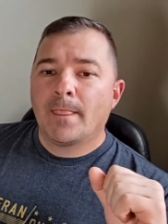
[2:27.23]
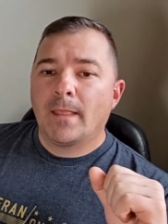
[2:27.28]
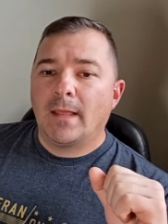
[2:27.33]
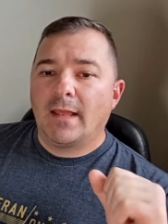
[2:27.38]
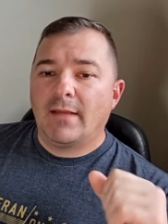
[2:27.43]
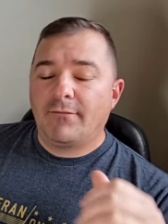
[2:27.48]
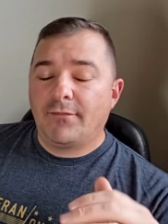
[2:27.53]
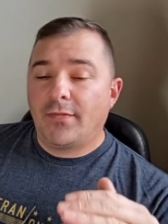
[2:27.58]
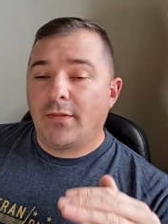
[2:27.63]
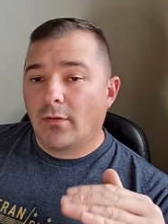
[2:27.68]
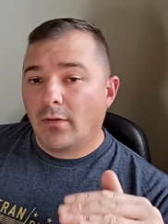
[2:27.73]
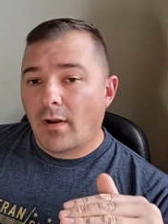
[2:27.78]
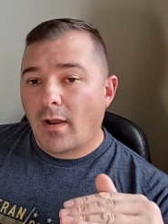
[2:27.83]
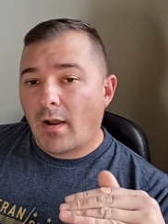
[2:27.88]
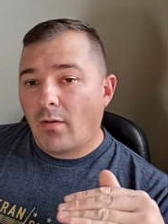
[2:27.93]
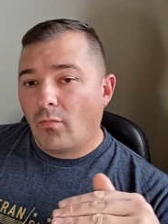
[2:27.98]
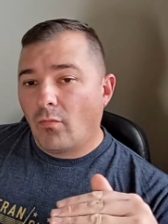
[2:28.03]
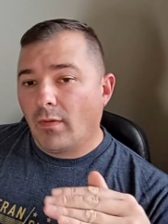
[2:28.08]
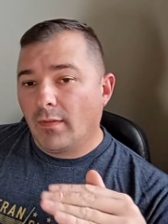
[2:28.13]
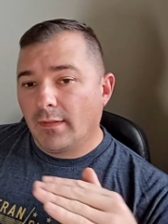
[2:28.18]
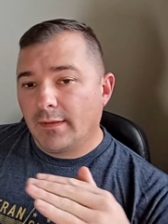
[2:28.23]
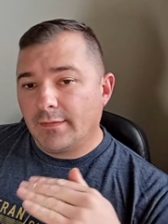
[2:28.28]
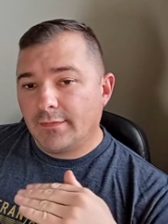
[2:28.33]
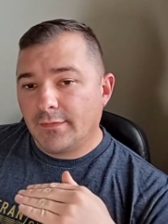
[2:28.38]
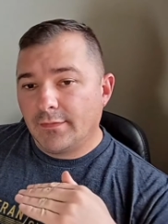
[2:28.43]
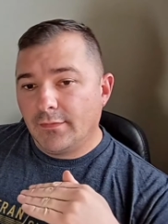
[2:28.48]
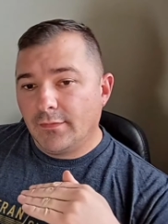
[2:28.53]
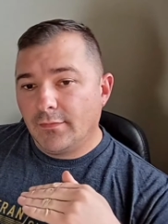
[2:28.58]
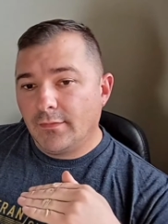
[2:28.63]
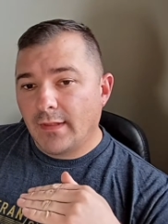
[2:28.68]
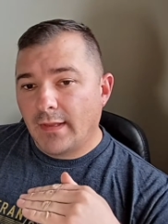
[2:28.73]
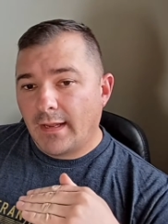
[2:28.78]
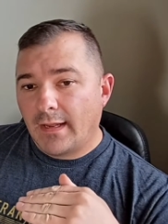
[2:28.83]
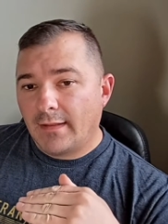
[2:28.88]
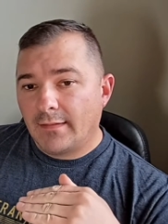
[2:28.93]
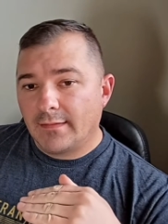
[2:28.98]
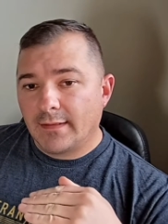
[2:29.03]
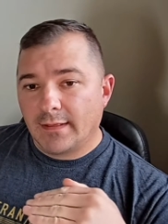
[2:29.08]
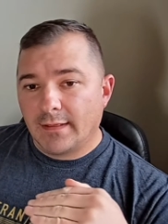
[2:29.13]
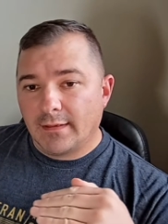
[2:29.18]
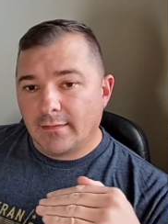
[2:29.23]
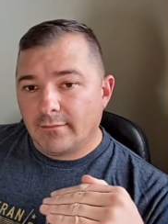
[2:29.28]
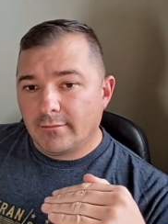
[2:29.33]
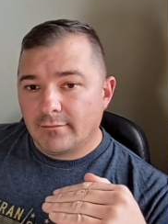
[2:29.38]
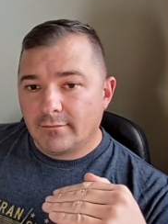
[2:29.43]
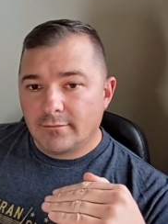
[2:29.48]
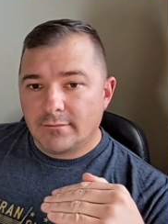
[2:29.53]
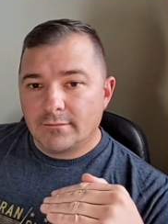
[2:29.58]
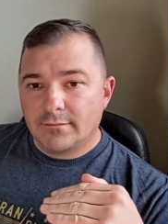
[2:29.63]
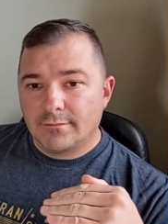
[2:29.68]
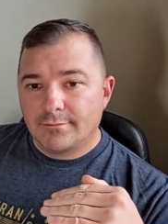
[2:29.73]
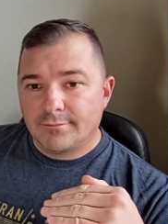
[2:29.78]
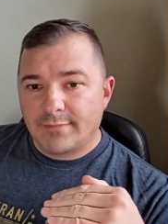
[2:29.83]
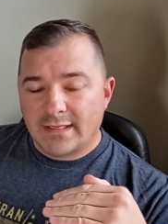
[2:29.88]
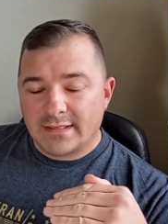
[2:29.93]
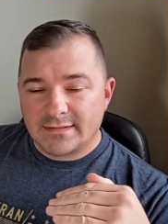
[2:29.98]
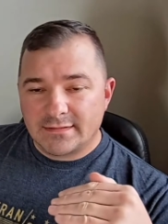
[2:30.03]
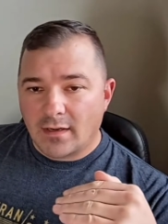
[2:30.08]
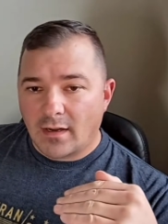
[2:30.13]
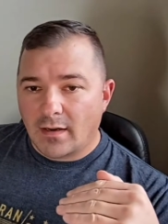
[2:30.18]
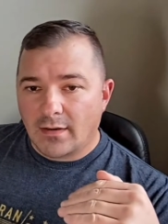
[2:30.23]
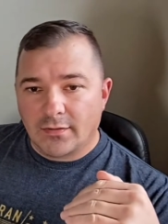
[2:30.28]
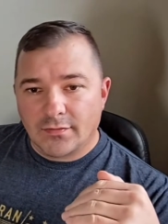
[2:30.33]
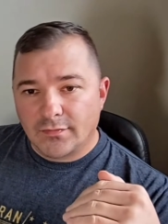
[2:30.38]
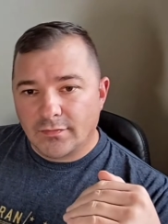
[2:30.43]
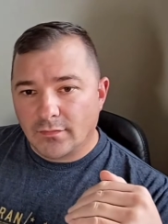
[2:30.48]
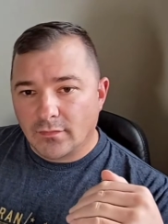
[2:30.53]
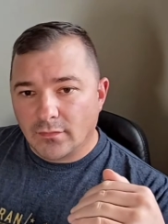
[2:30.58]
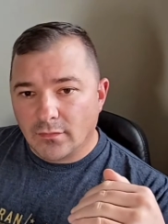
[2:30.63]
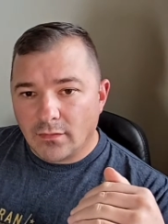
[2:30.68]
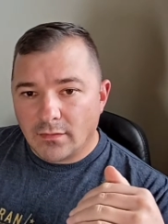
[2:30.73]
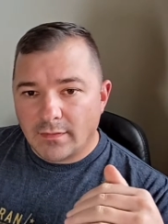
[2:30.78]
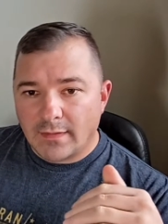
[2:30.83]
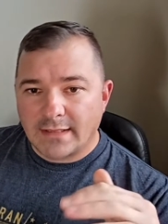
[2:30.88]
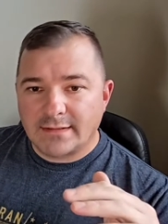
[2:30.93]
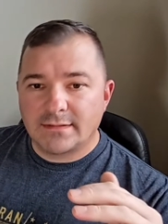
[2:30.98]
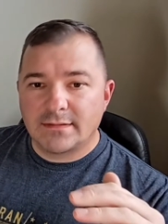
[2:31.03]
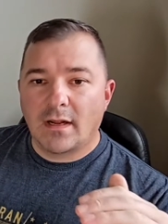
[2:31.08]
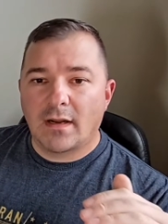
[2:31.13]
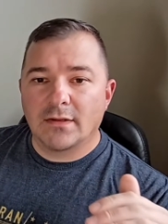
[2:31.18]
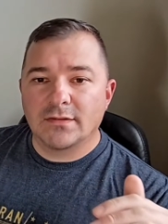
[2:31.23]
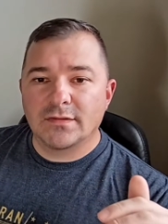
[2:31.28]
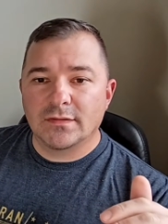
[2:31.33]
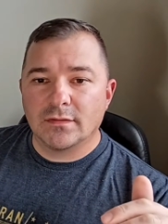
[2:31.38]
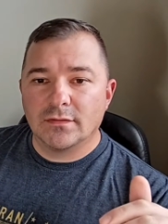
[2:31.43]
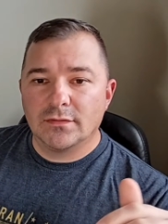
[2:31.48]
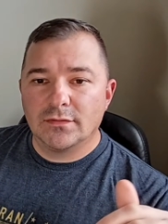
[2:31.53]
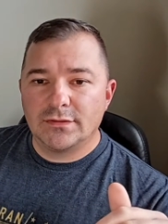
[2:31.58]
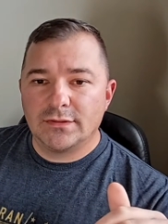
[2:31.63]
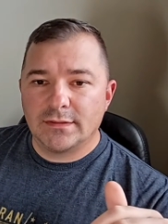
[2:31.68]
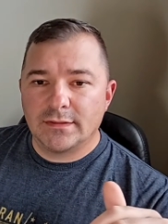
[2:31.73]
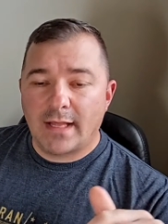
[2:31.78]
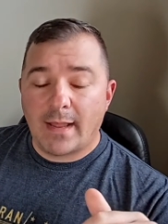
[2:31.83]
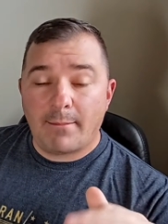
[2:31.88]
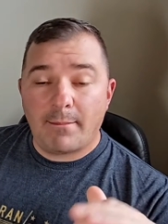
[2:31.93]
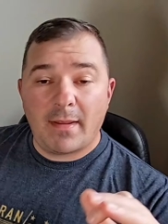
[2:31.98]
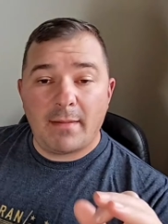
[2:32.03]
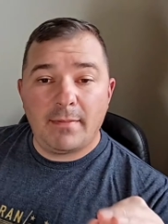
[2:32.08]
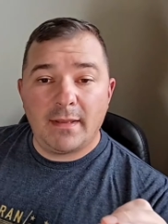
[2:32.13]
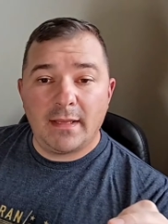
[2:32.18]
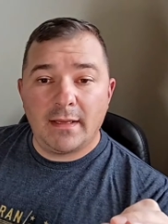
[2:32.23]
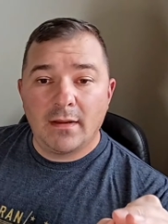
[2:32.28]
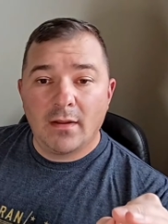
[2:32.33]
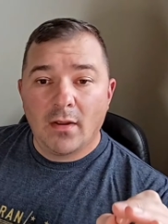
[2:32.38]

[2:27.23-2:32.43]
If they're not willing to do that, then that's not a solution. That may be,